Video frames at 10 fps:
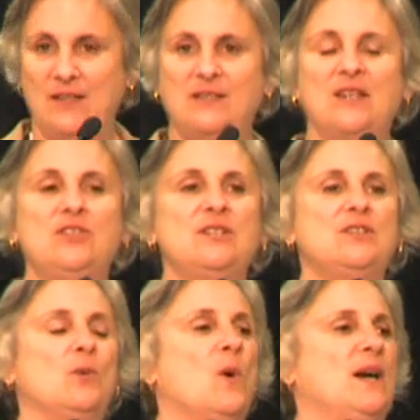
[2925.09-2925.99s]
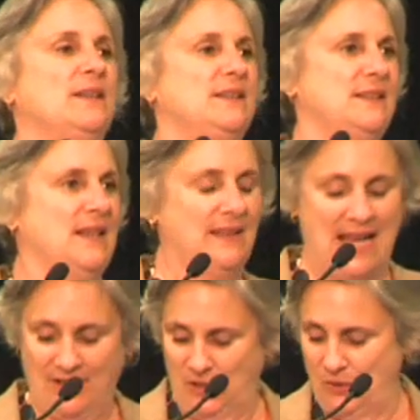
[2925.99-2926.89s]
such as the ones
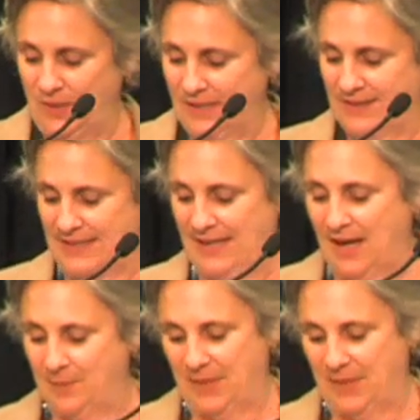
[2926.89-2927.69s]
that you see up